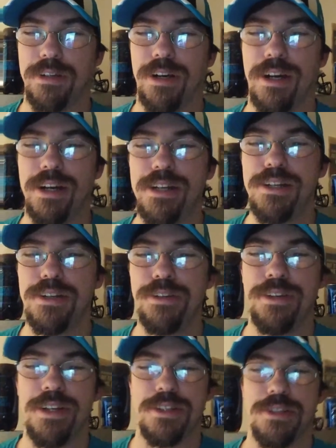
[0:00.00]
I didn't
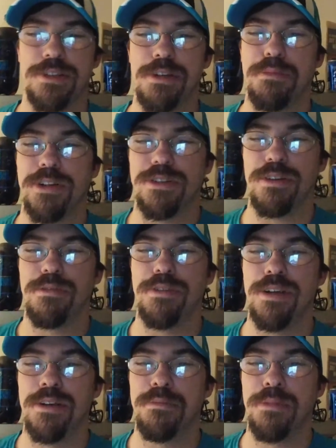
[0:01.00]
get to see much of
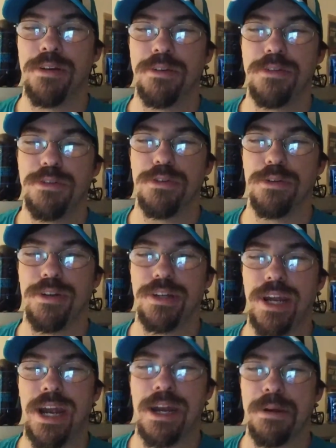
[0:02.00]
him during
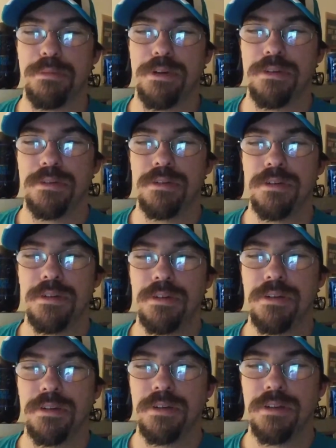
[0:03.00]
camp.
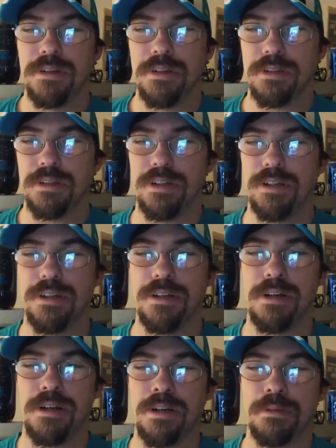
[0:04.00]

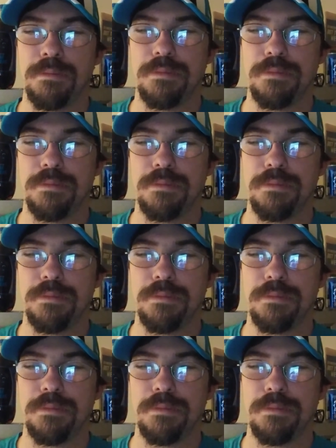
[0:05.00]
Uh,